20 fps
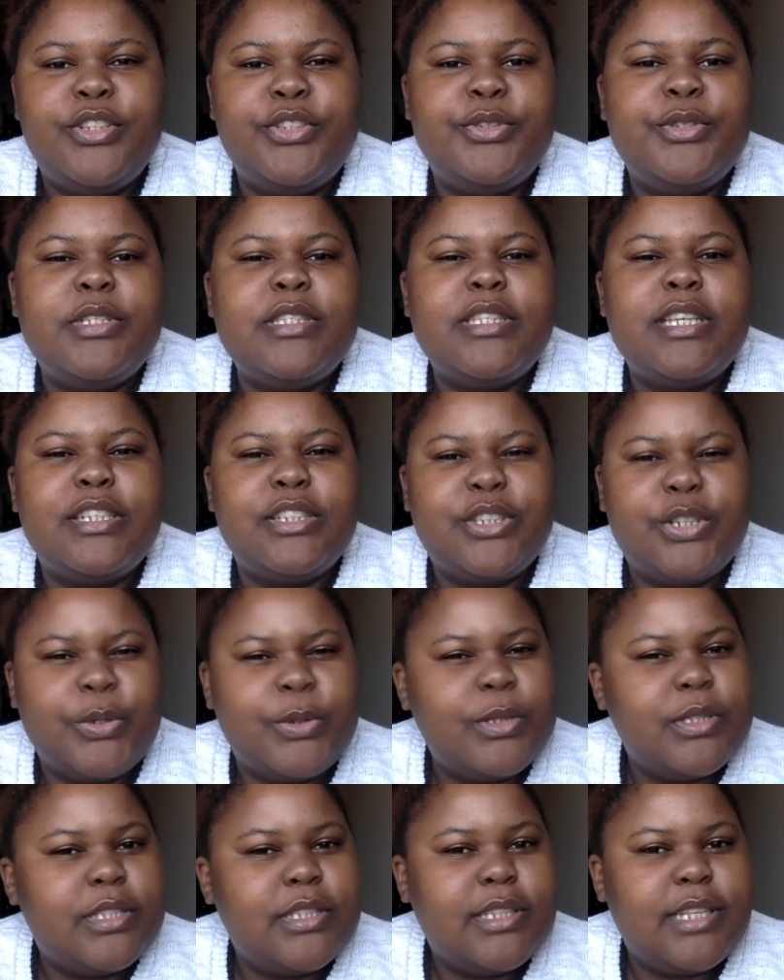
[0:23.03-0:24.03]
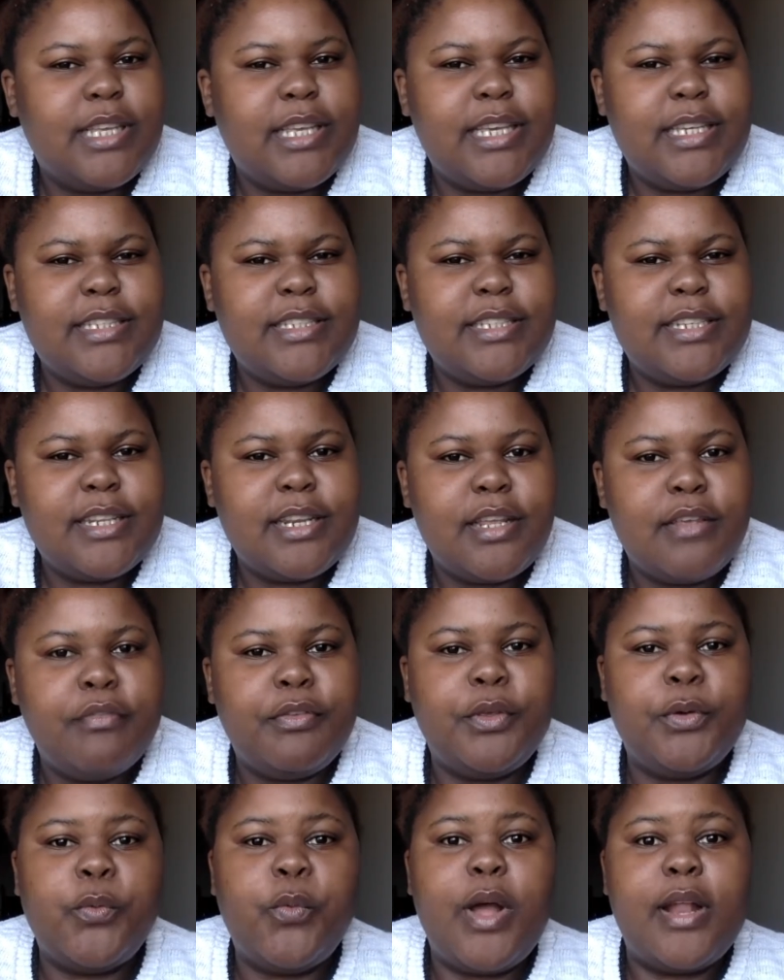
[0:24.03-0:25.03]
do's and don'ts in the kitchen
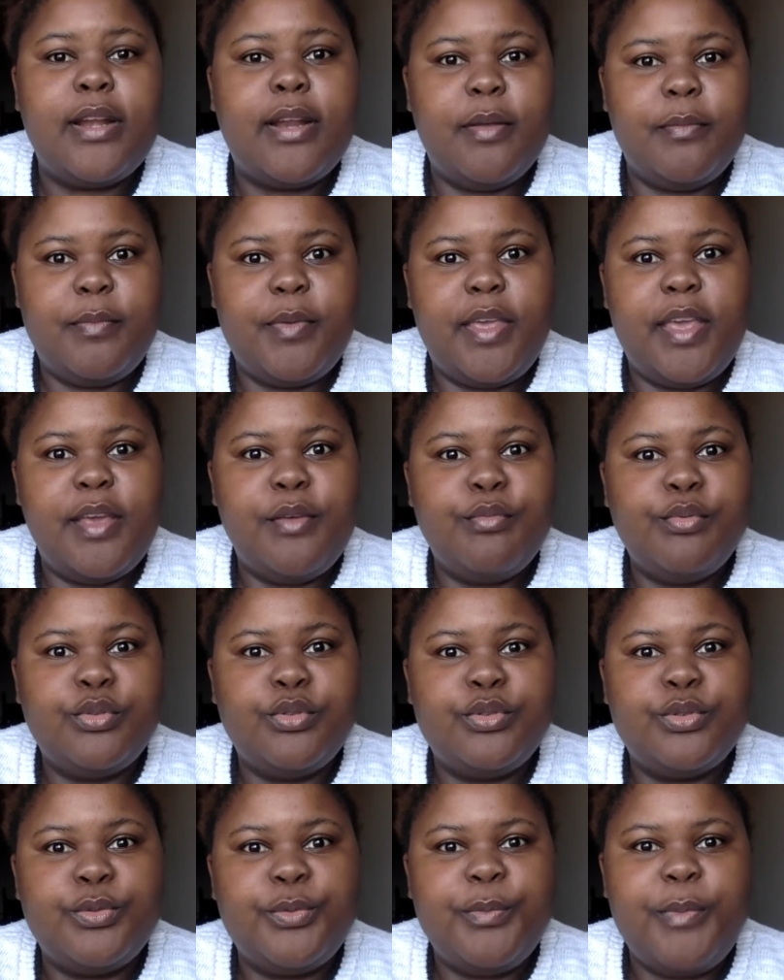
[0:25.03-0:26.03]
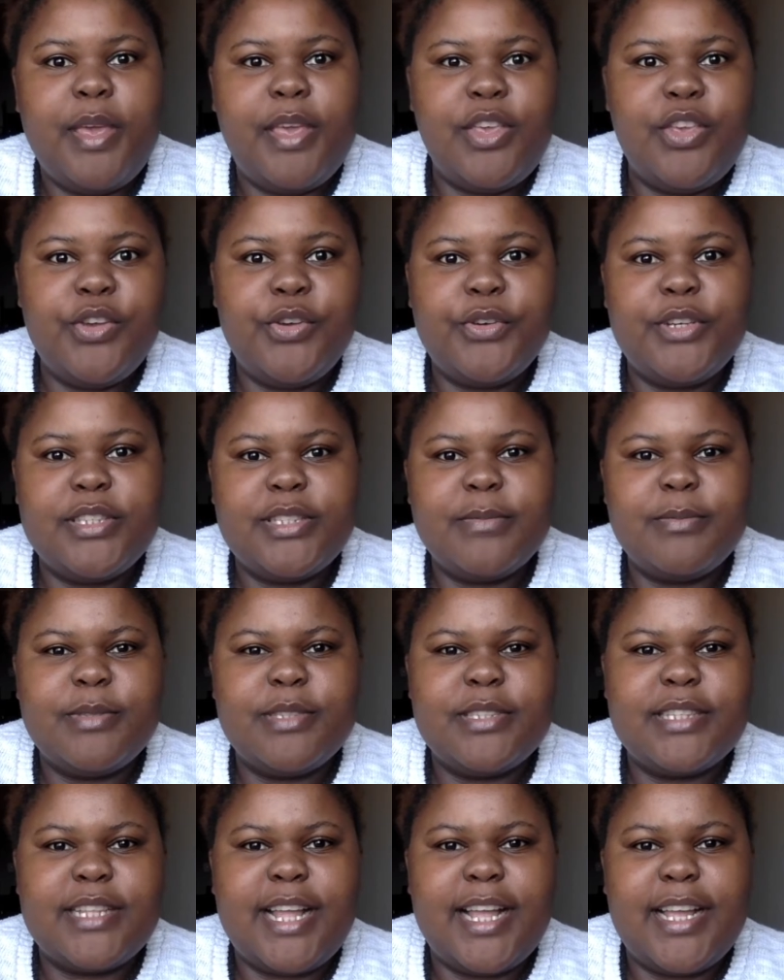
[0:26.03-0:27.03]
if you wanna be able to make your
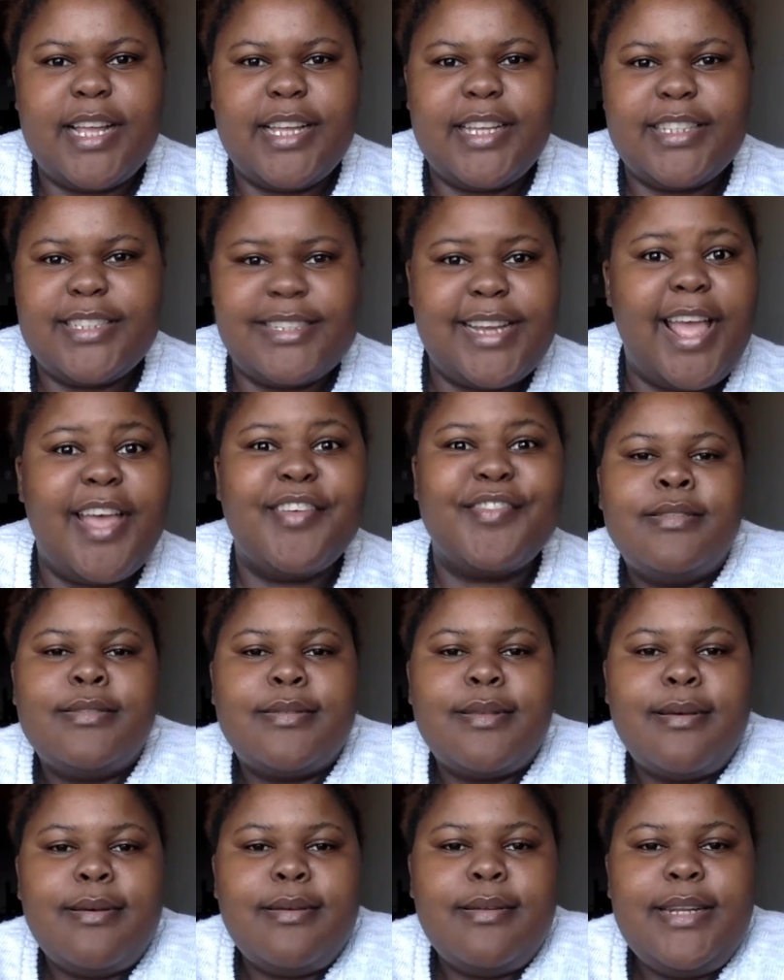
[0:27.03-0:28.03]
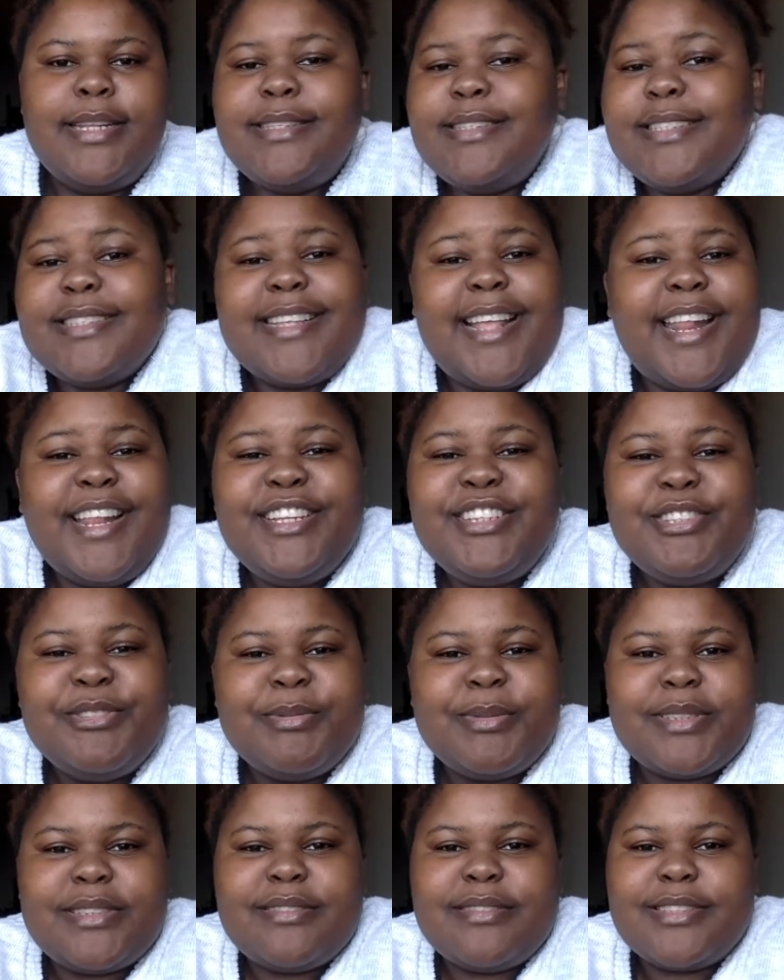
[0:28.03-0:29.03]
recipes like a chef. So let's just get into
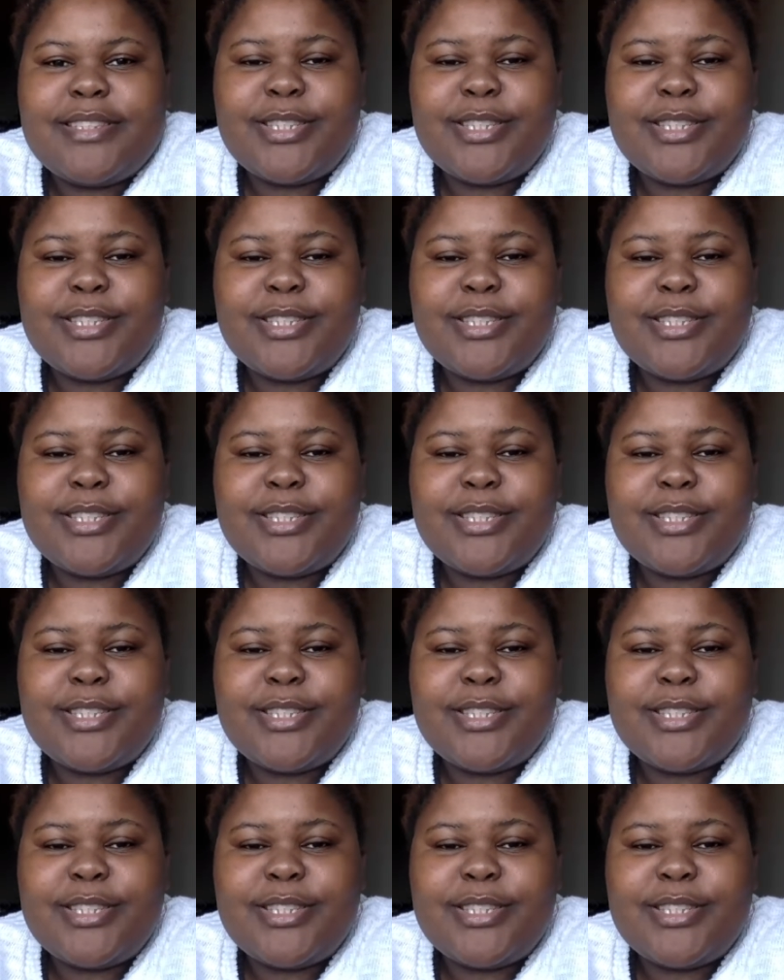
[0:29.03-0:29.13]
it.